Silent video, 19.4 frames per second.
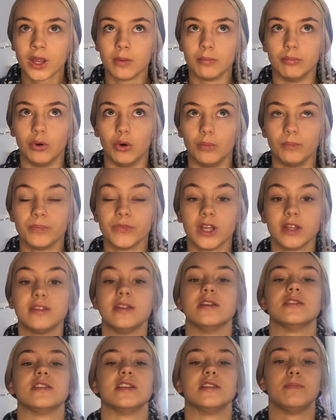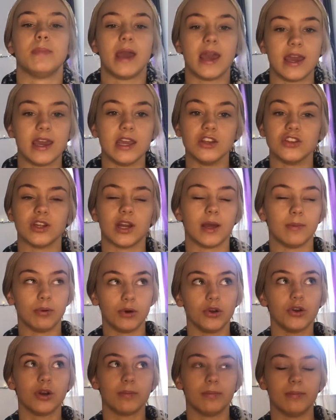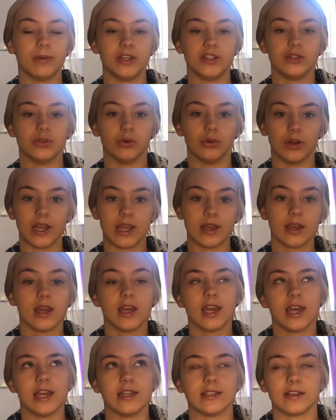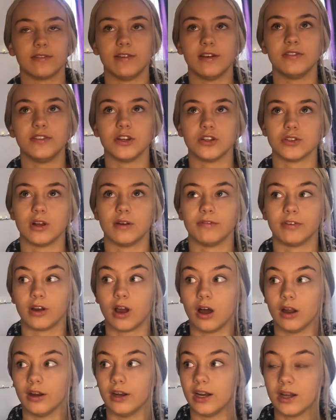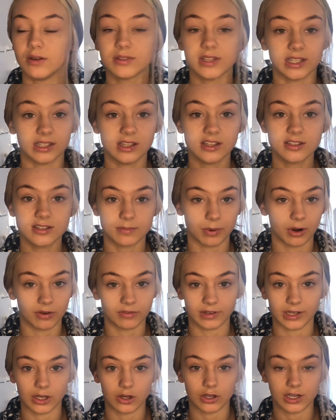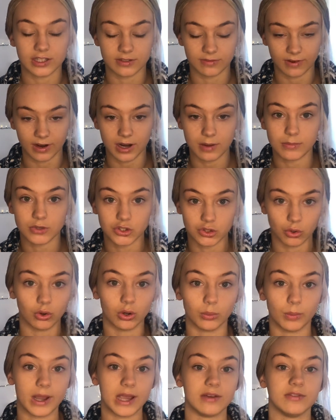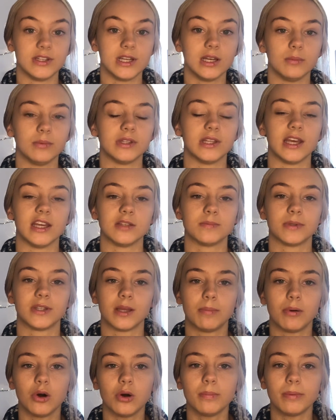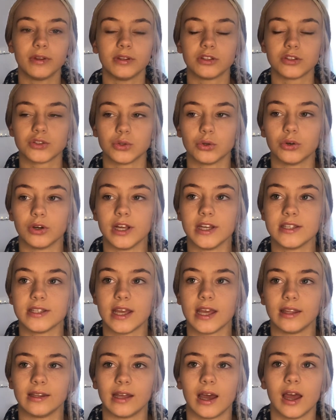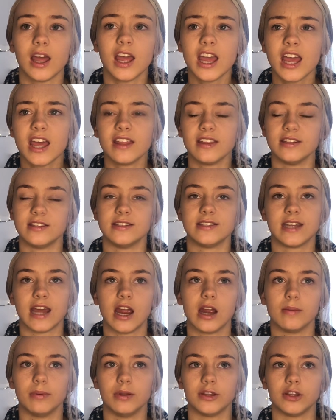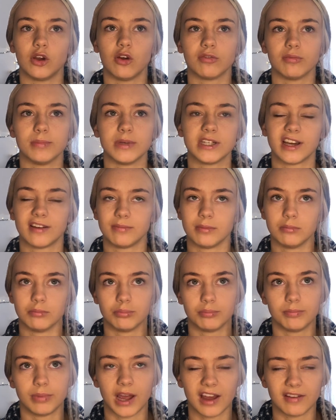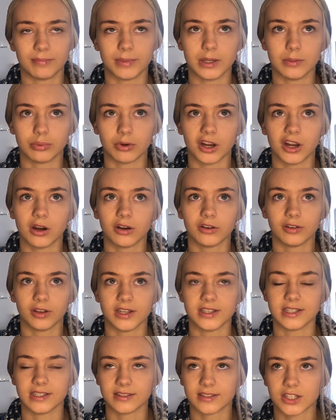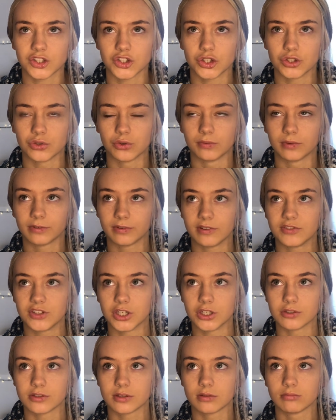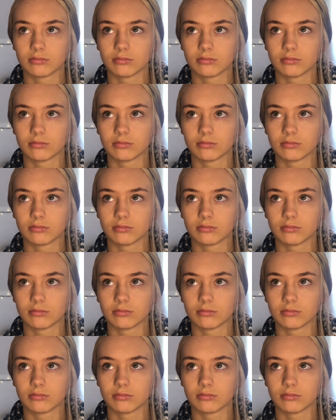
But there's this page, and I put it up in my story. It's, like, fifth year is not forgotten. And I was like, this is a perfectly good, it's a very mature way of dealing with things. But they put up on their story saying that this is terrible. The government have been prioritising 6 years over 5 years.